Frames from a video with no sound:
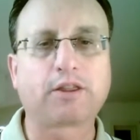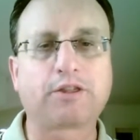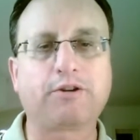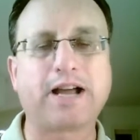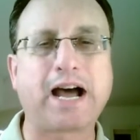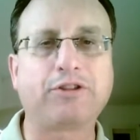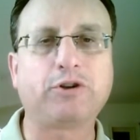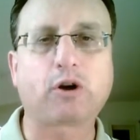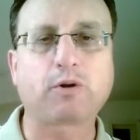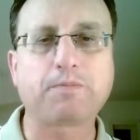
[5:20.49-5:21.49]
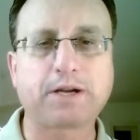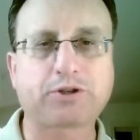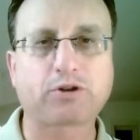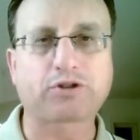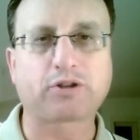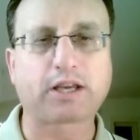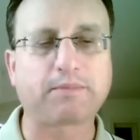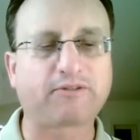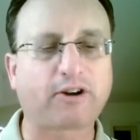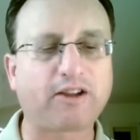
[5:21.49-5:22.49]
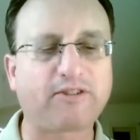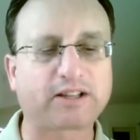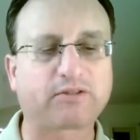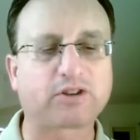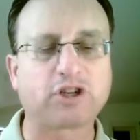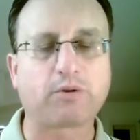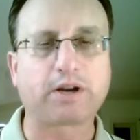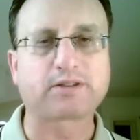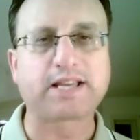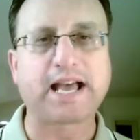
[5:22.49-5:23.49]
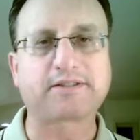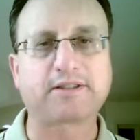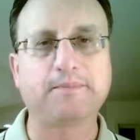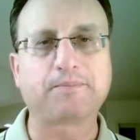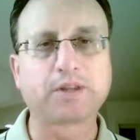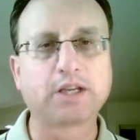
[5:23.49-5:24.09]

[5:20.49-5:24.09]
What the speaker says: They're not the normal pitchers, so they can be very effective because no one else has them.